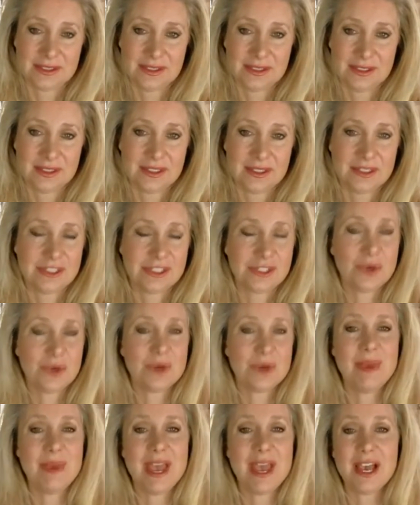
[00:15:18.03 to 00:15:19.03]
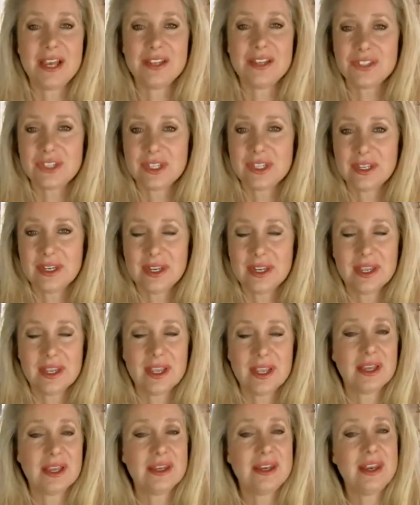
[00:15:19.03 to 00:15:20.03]
Wow. Imagine
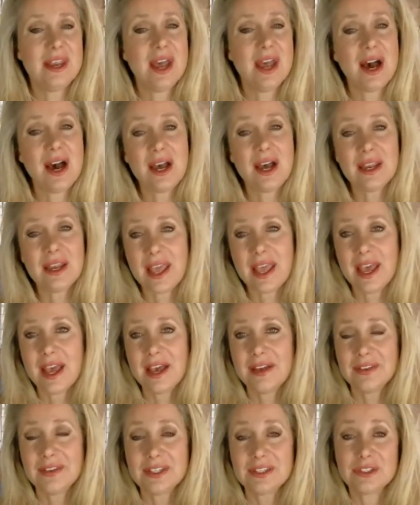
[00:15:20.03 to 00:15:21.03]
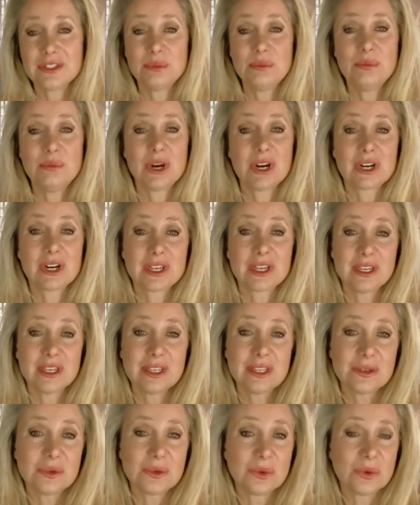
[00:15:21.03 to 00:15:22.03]
not having to market